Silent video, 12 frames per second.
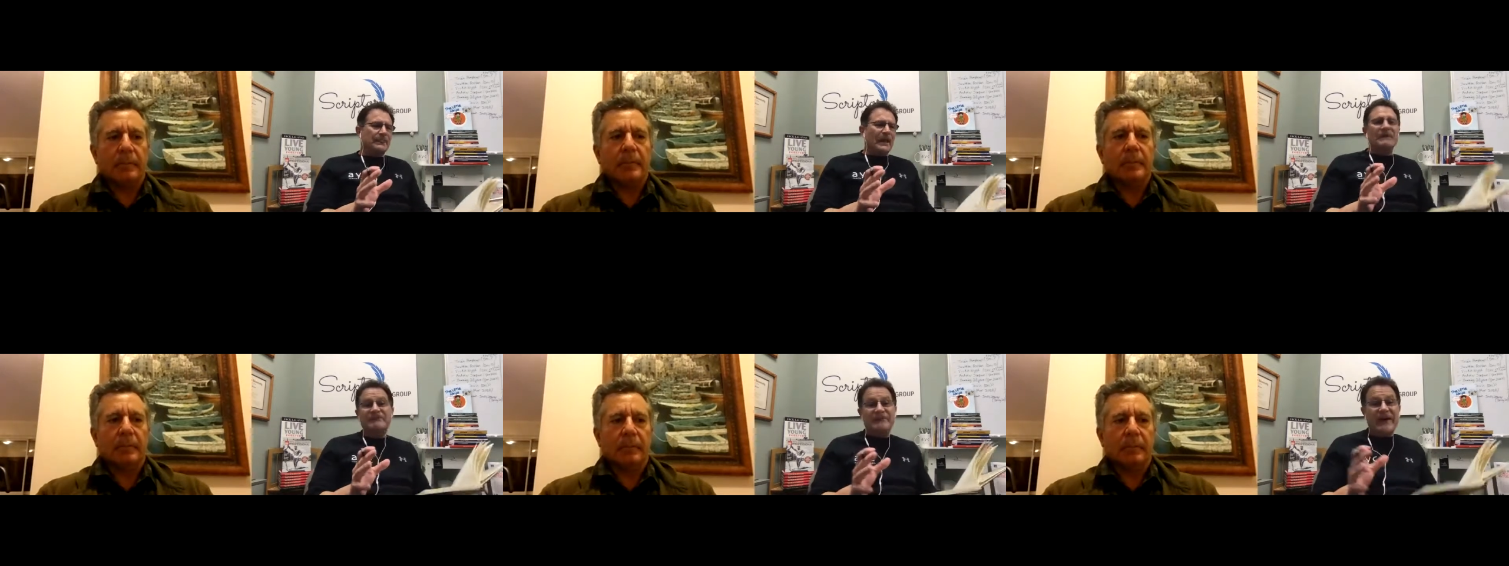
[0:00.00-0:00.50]

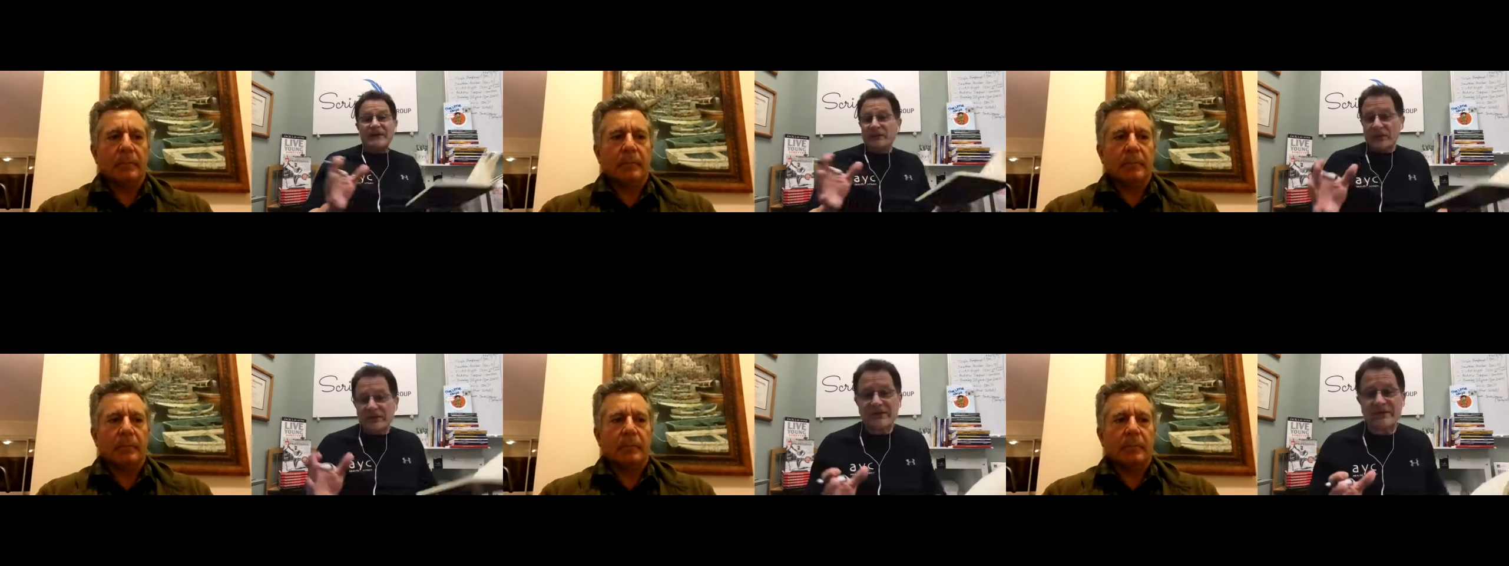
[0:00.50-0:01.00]
Speaker 1: a
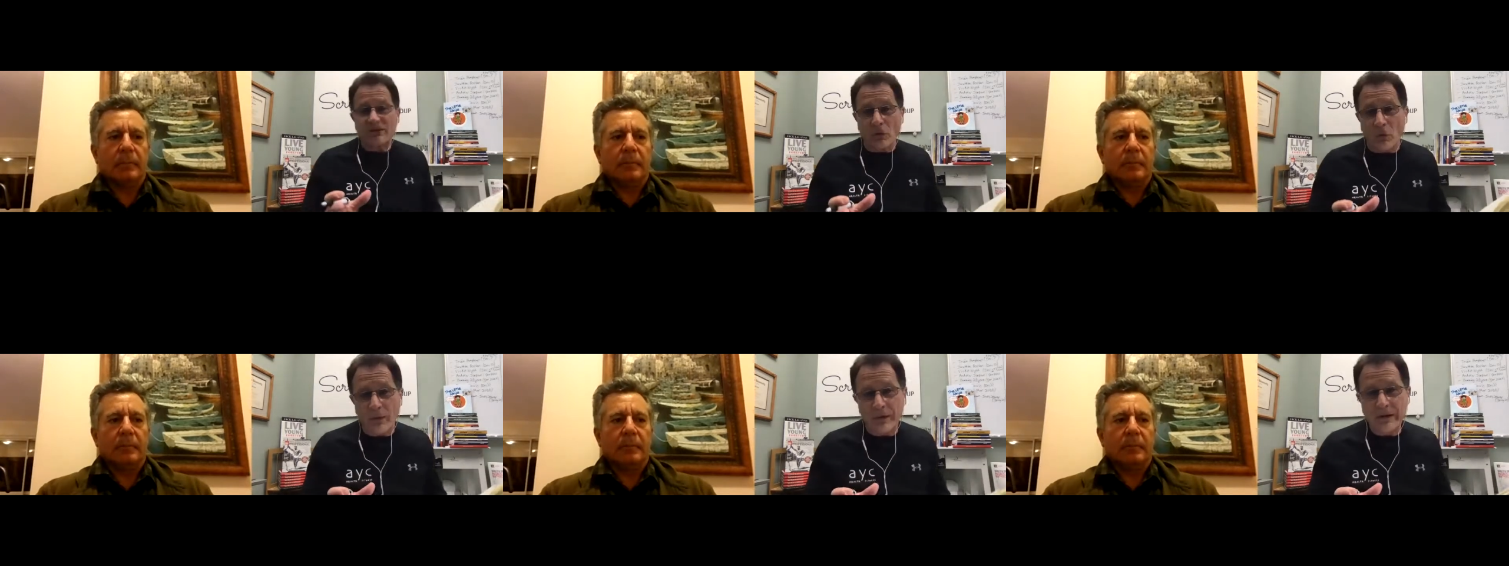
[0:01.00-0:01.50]
favorite
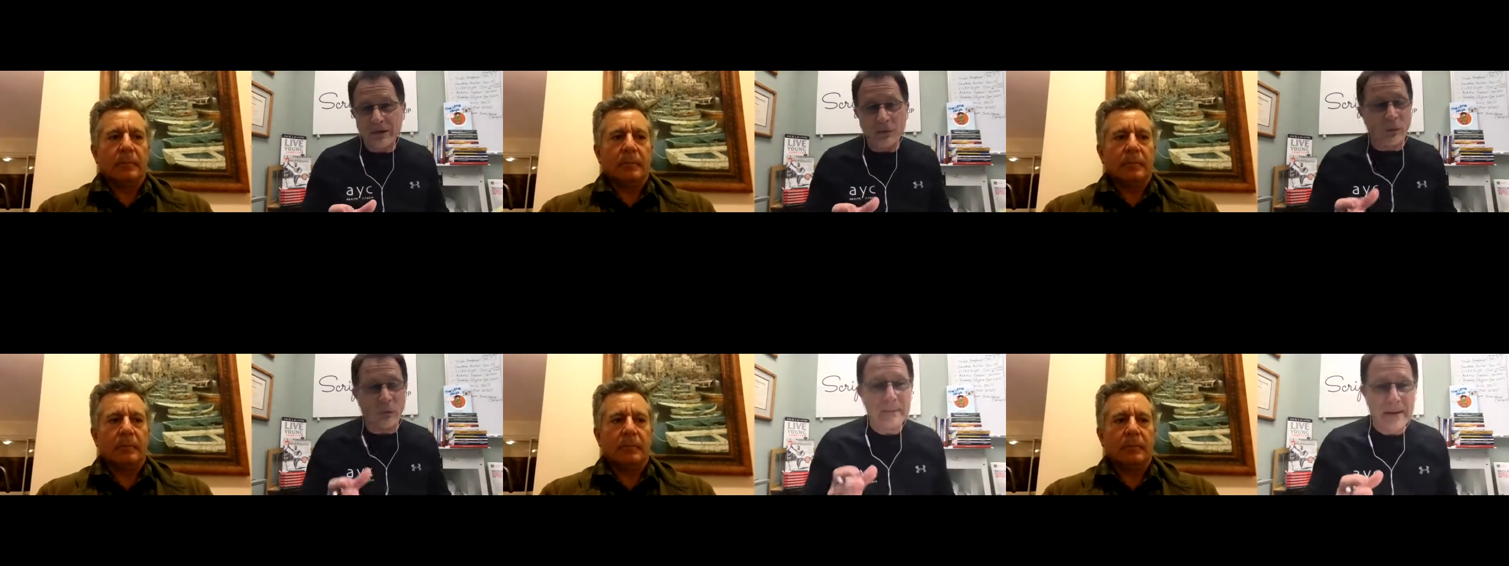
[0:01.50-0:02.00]
story
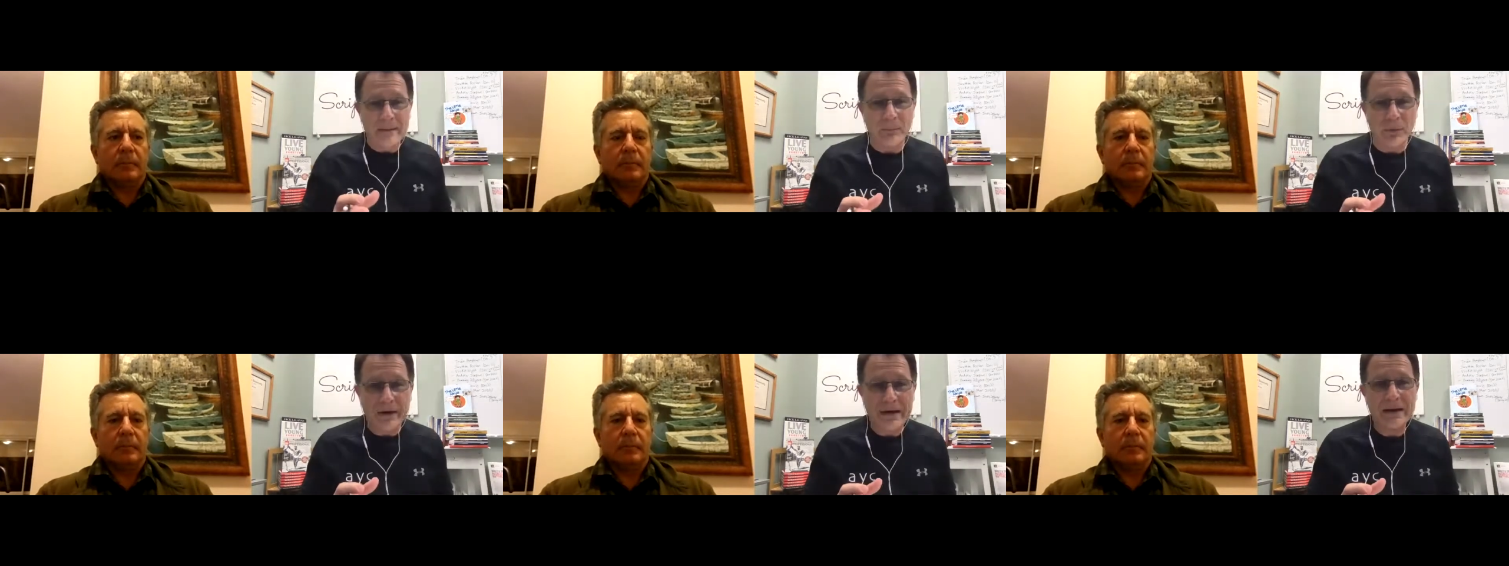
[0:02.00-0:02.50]
or
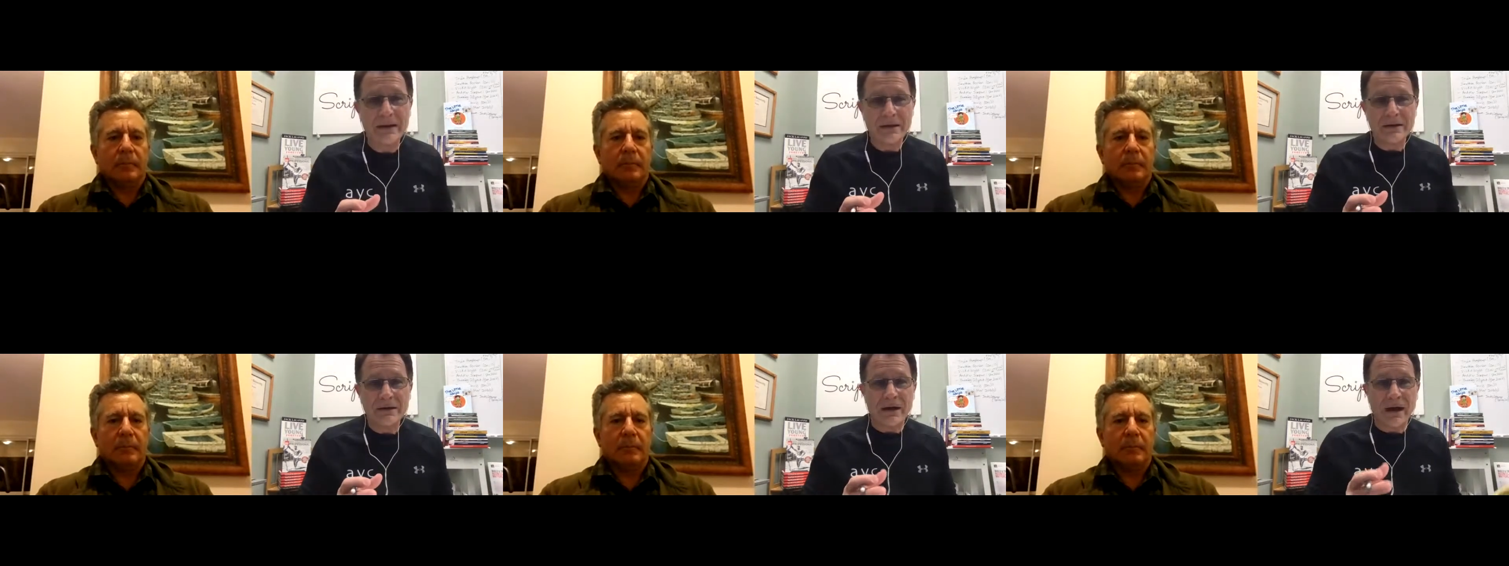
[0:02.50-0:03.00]
memory
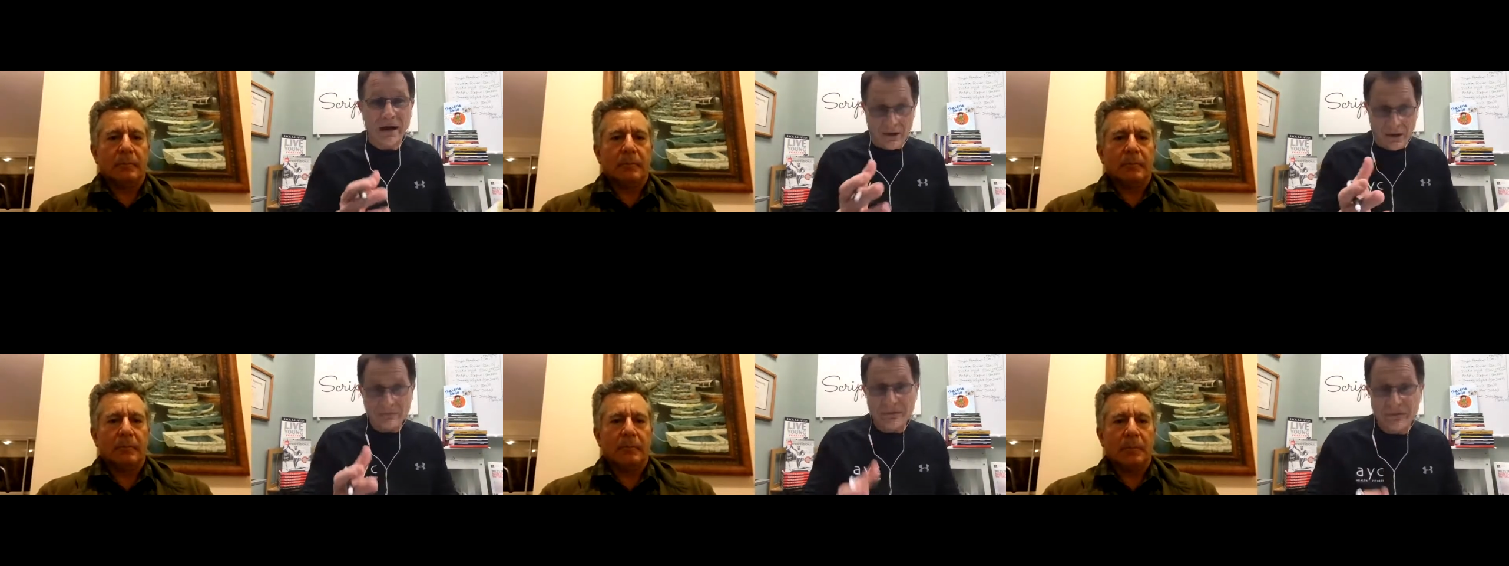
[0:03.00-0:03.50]

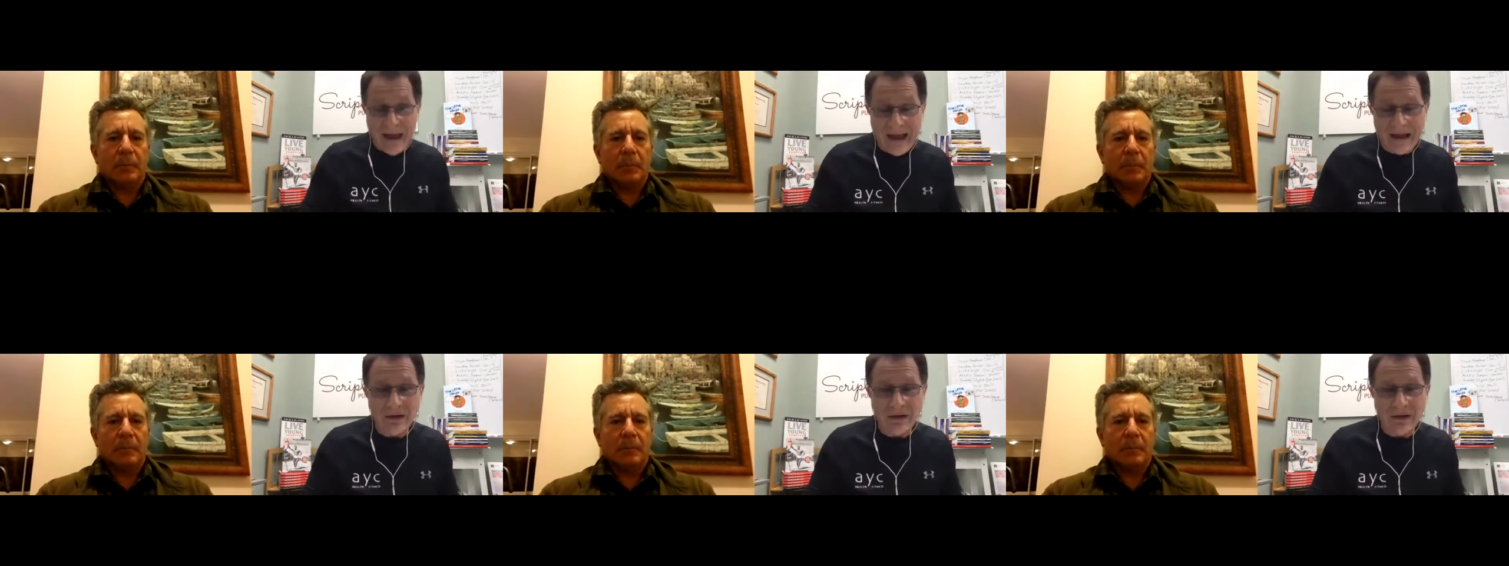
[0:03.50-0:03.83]
uh, of Jack